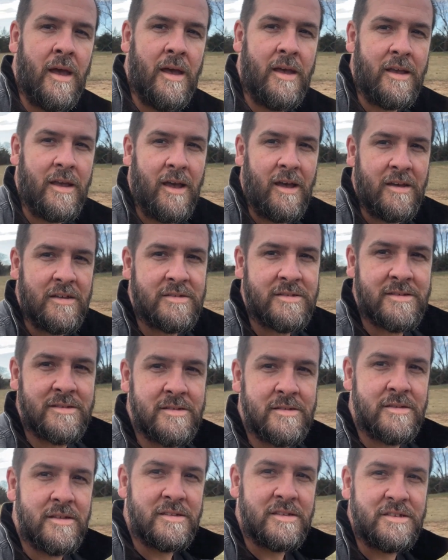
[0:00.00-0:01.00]
Hey guys,
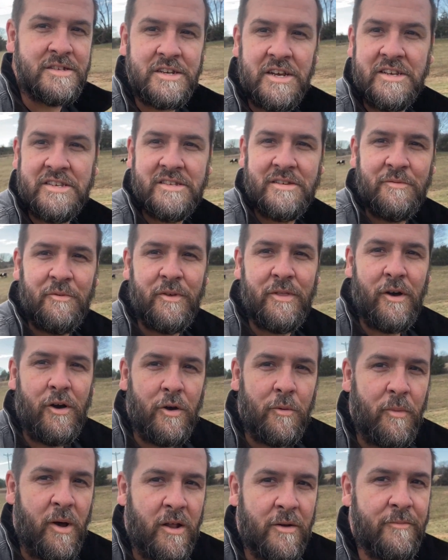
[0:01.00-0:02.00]
this is Jason with
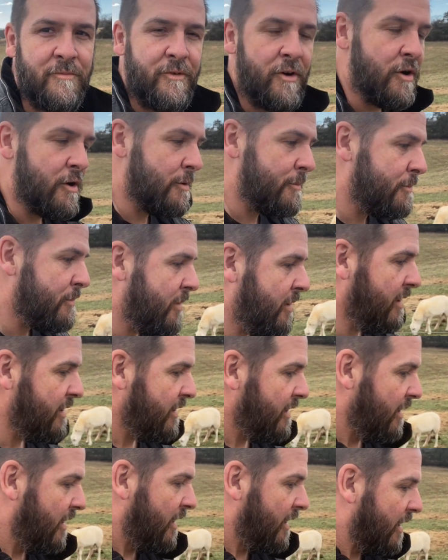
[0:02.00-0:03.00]
Longbottom Farms.
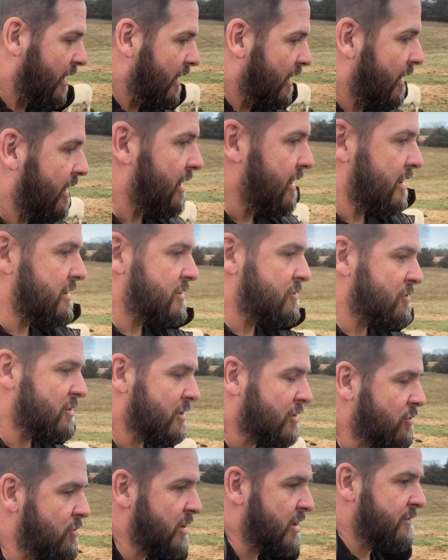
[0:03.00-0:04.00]
Doing
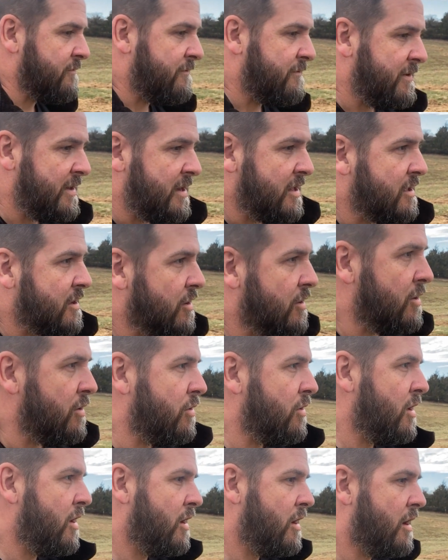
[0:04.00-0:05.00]
a quick video.